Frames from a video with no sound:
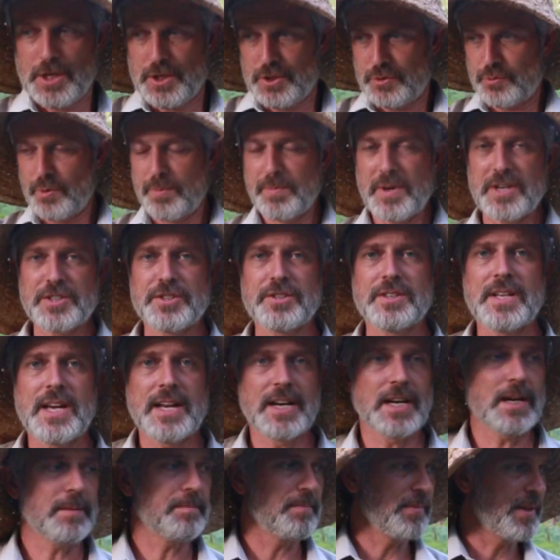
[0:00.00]
so we measured
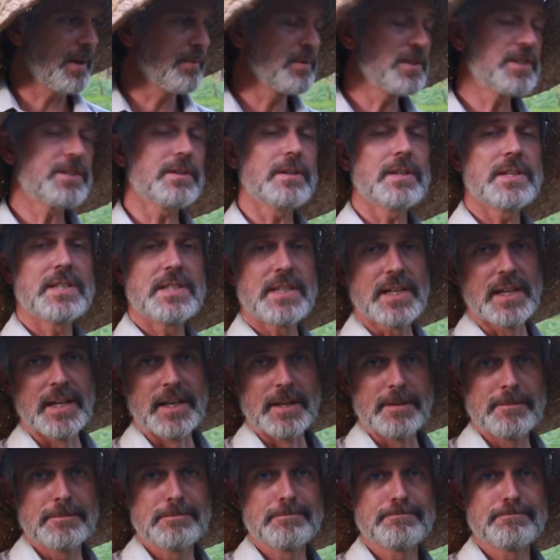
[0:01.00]
that up, then we started digging.